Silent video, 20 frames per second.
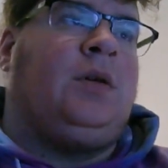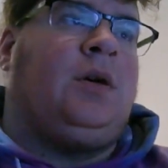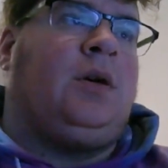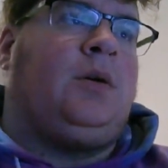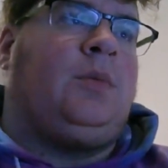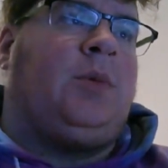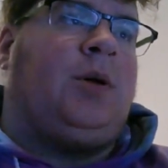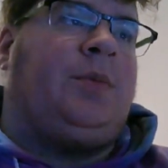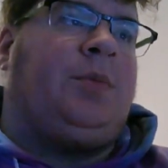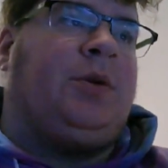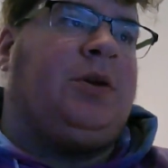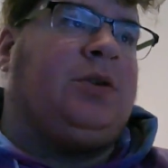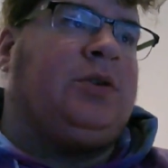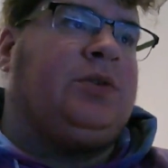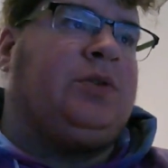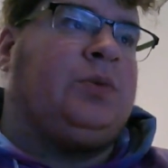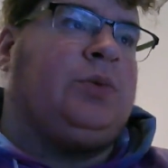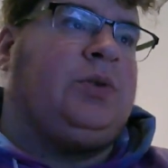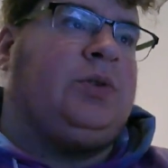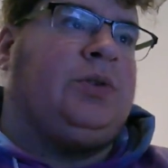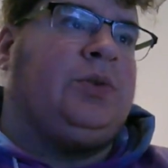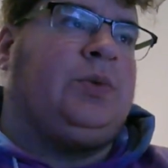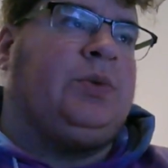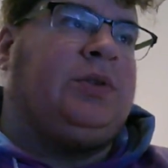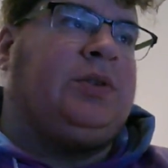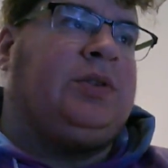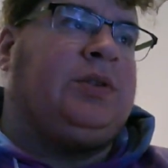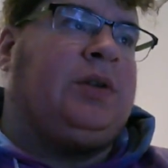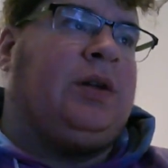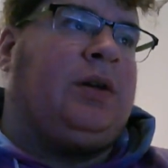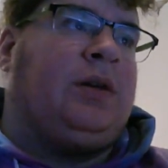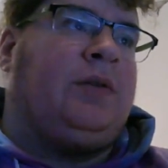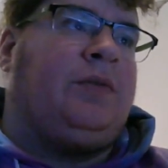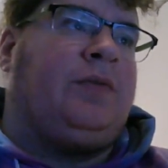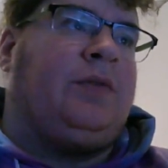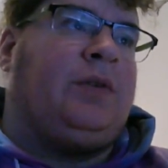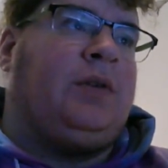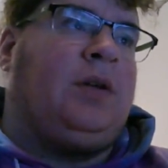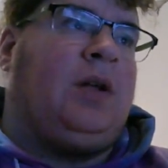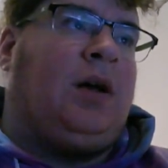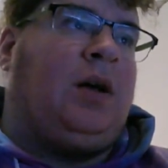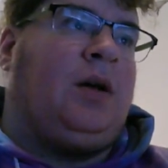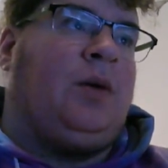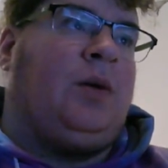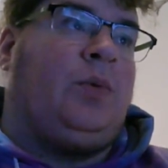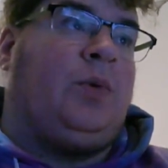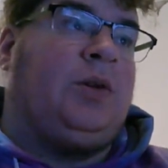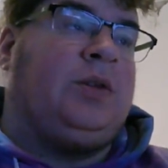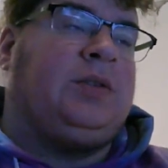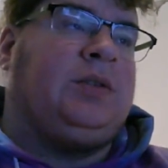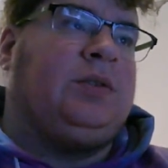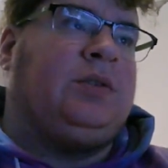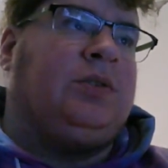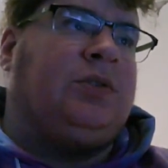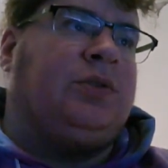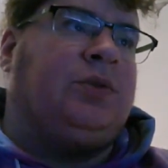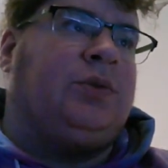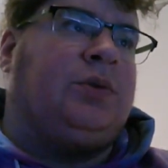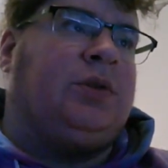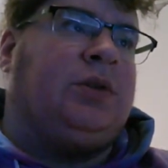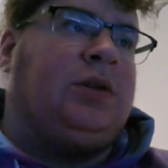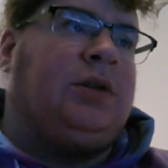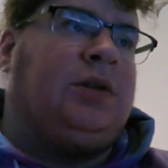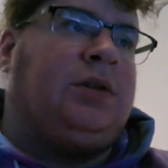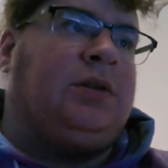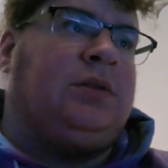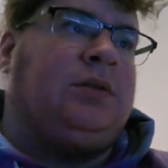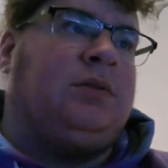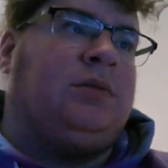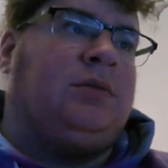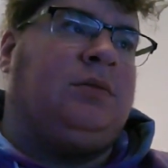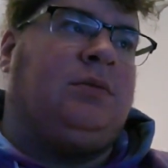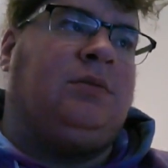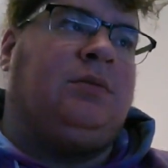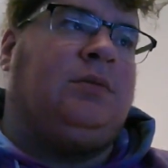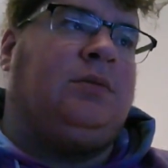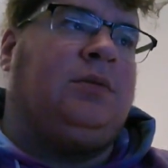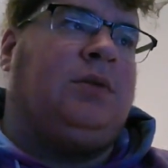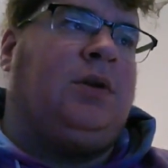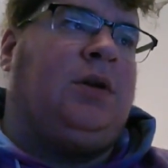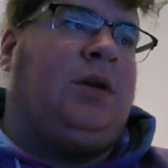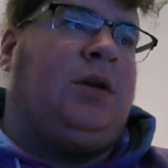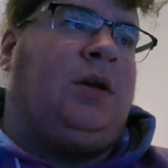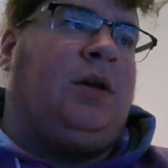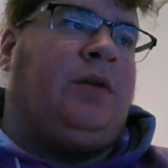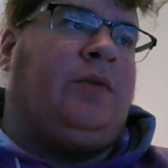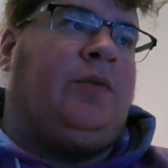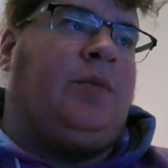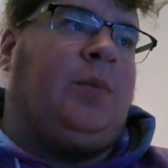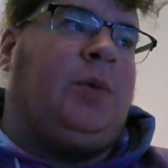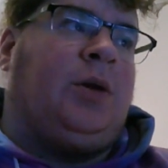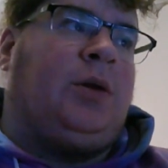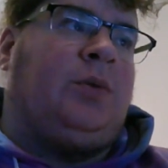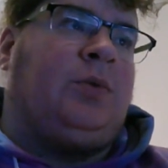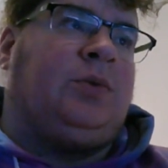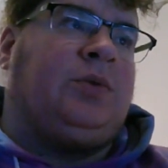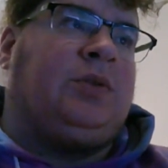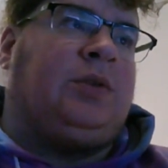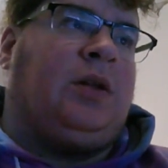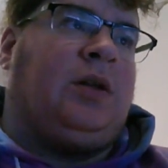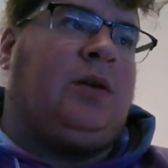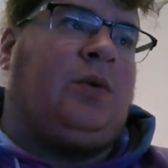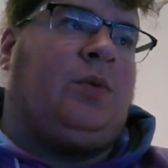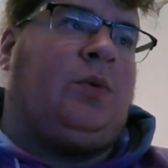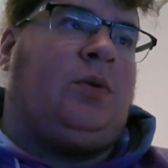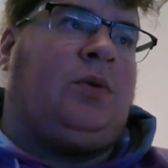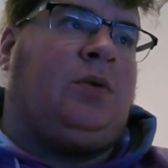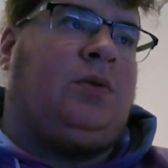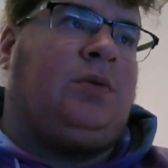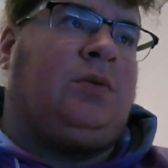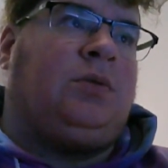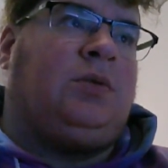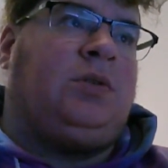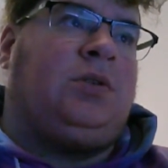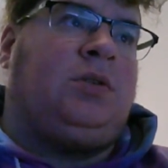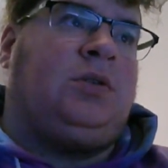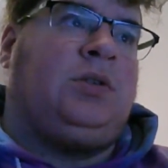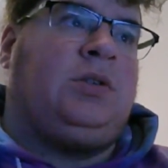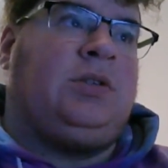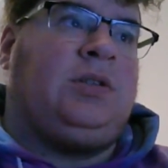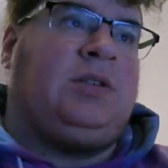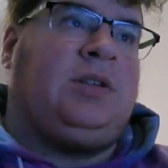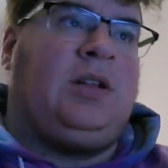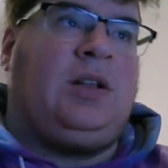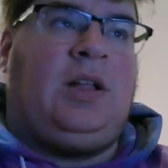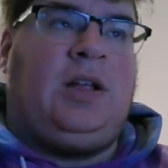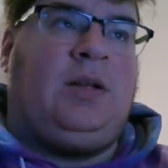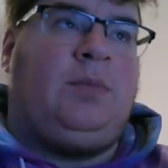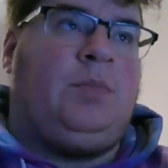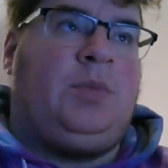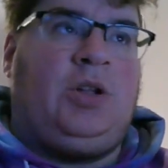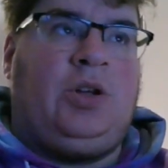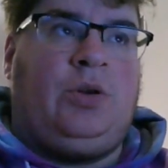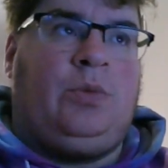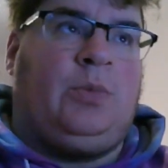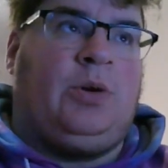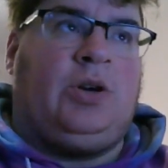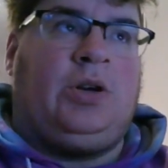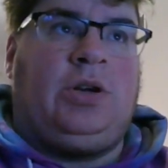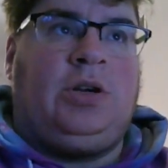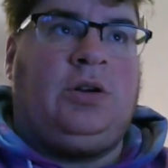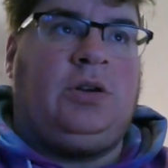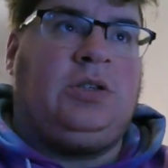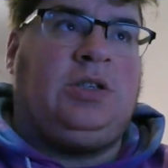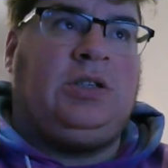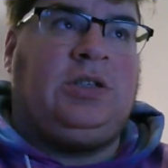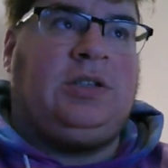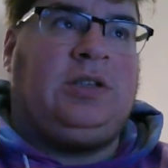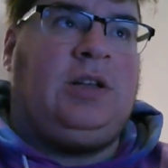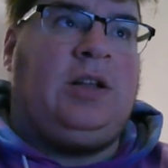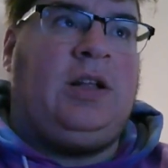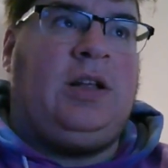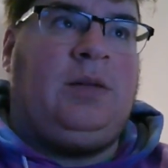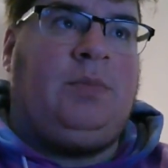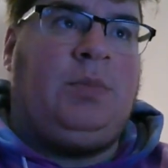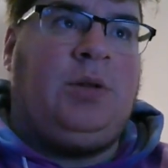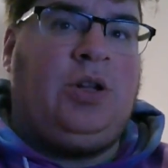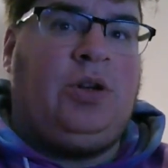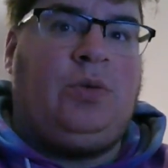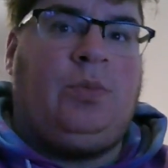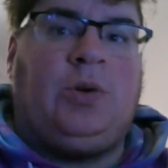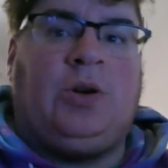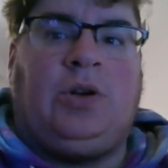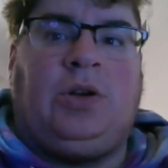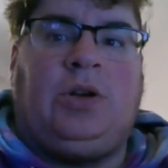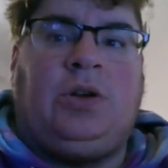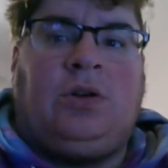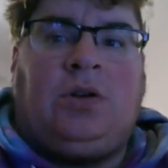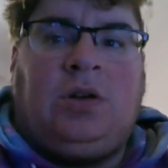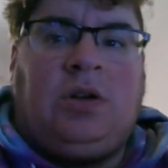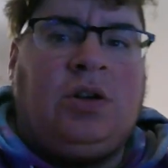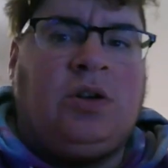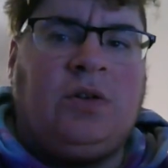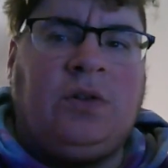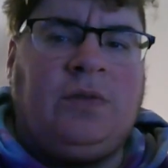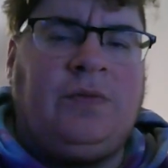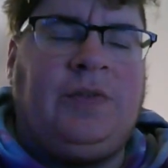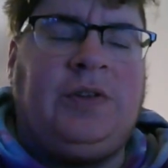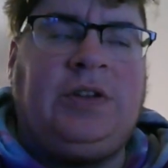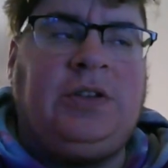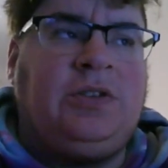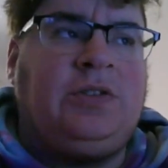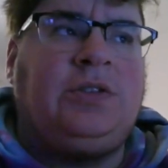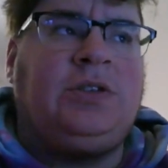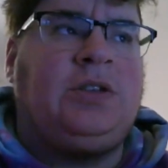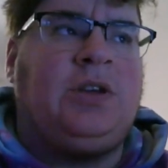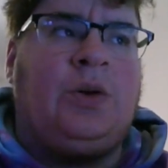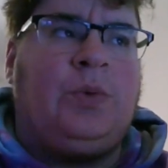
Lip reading: all my peers were doing stuff, and I wasn't doing it, and everybody was like, well, you're just a late bloomer, you're just a late bloomer, you're eventually